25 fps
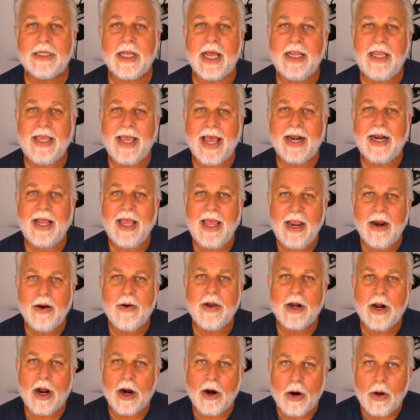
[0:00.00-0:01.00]
And yet here
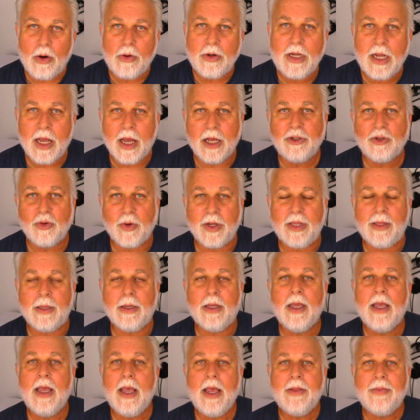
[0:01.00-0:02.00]
in our own country,
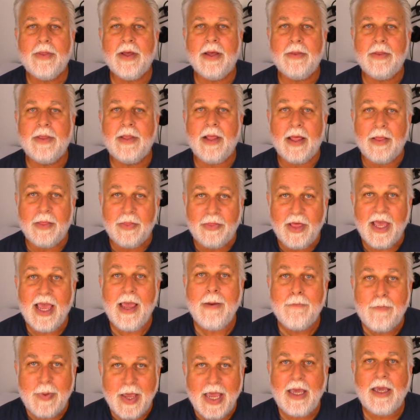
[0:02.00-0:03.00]
the
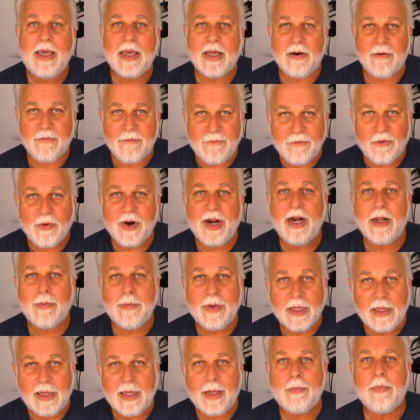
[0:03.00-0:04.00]
beacon of freedom
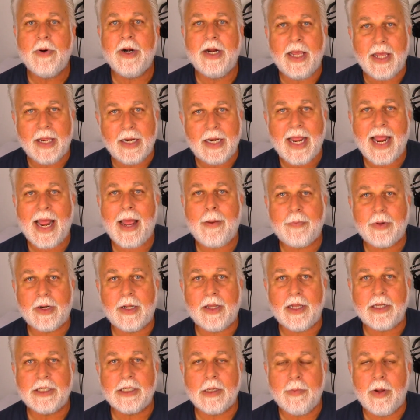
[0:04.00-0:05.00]
and liberty and
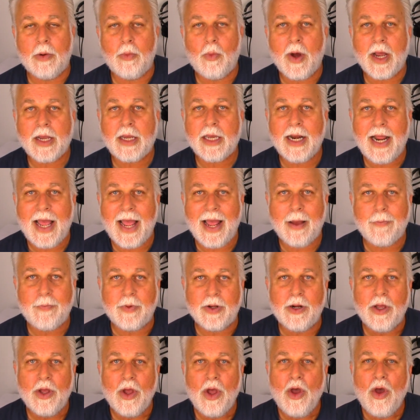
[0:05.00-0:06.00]
capitalism and what can
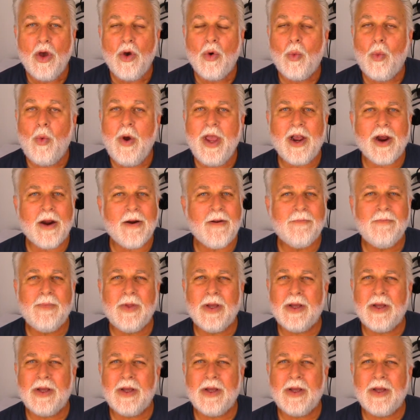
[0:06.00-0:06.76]
happen, we are